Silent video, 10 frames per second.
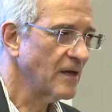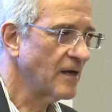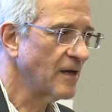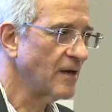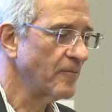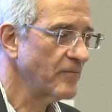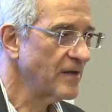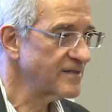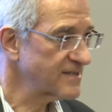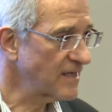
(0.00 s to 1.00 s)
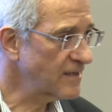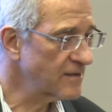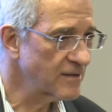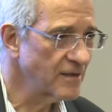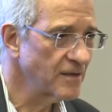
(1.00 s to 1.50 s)
Uh,
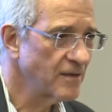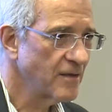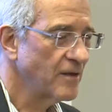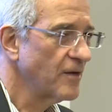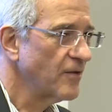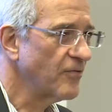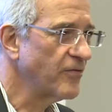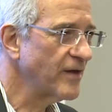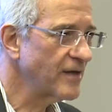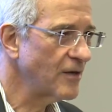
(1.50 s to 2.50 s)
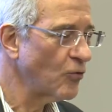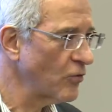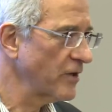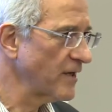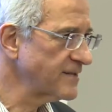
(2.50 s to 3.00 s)
secondly, they
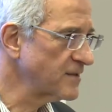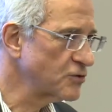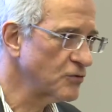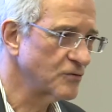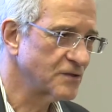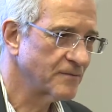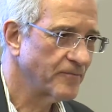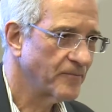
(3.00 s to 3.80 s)
organize the Jews.